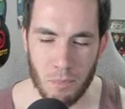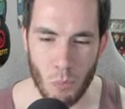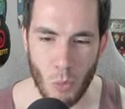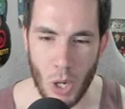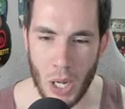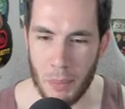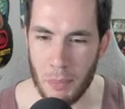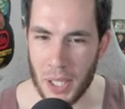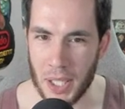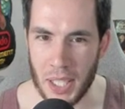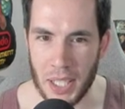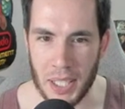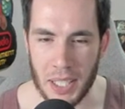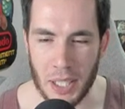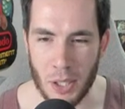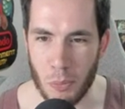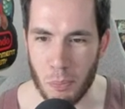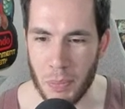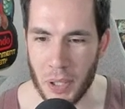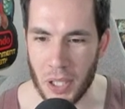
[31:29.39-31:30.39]
Why am I getting
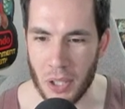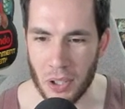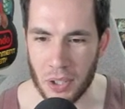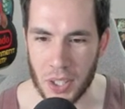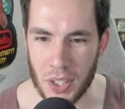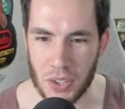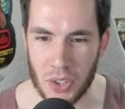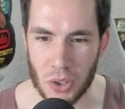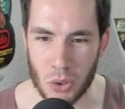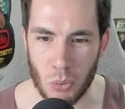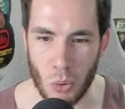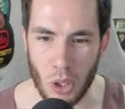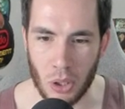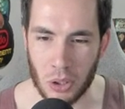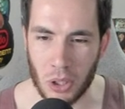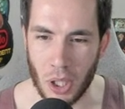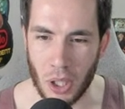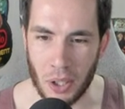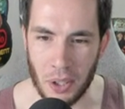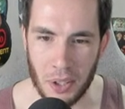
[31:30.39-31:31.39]
outbid on this squall
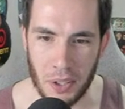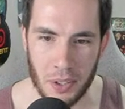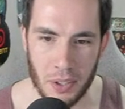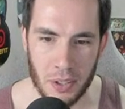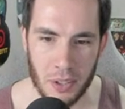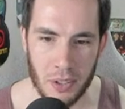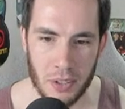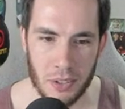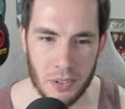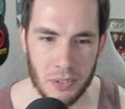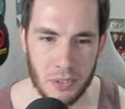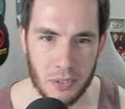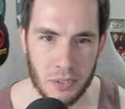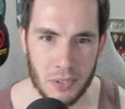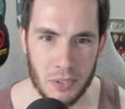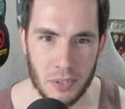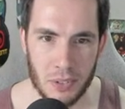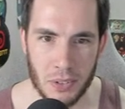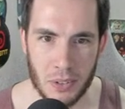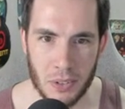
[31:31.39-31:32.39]
card? Forty-six
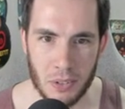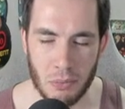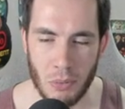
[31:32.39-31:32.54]
dollars.